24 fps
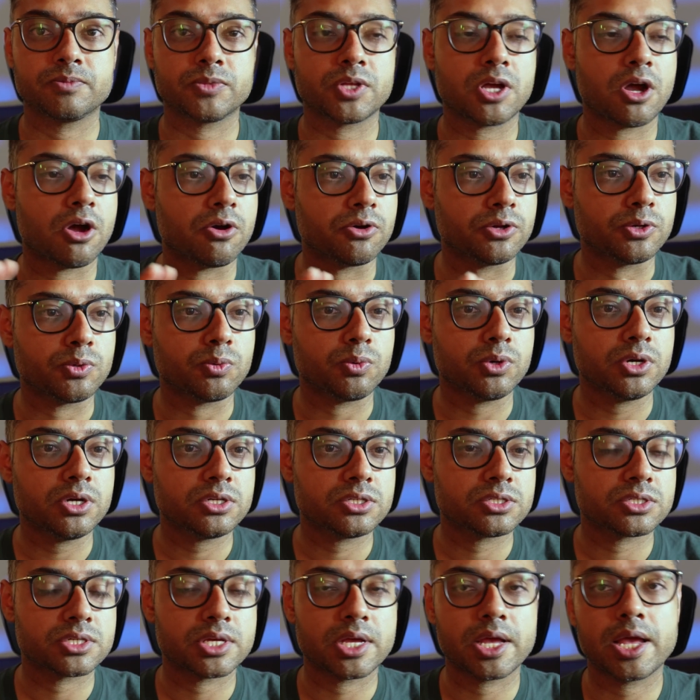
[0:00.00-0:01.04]
how it
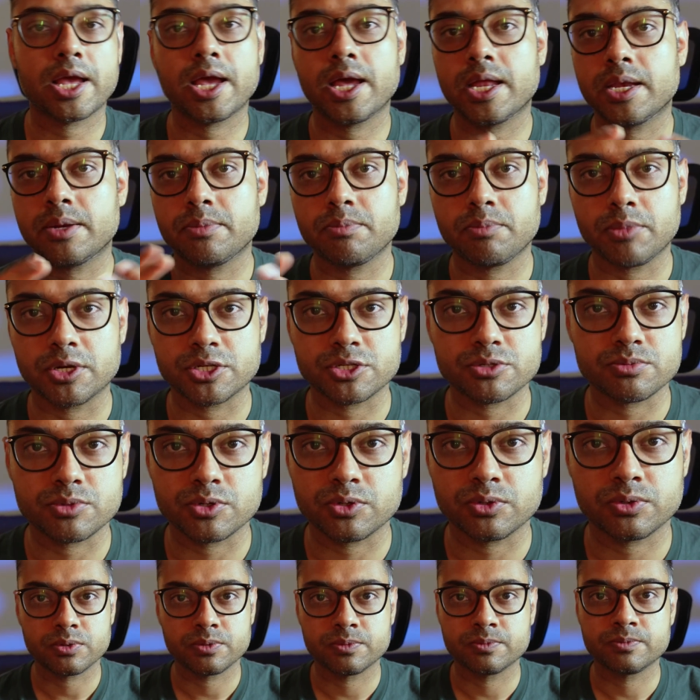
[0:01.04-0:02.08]
works, and much
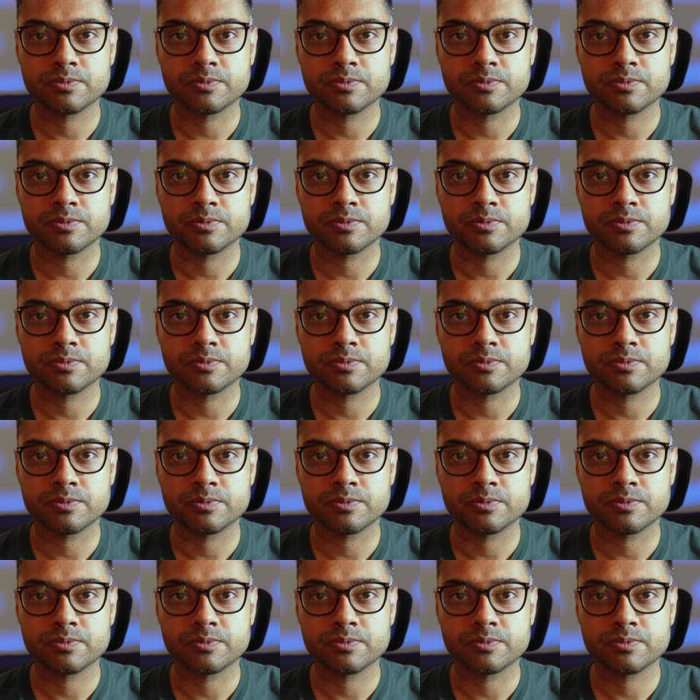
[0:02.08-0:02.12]
more.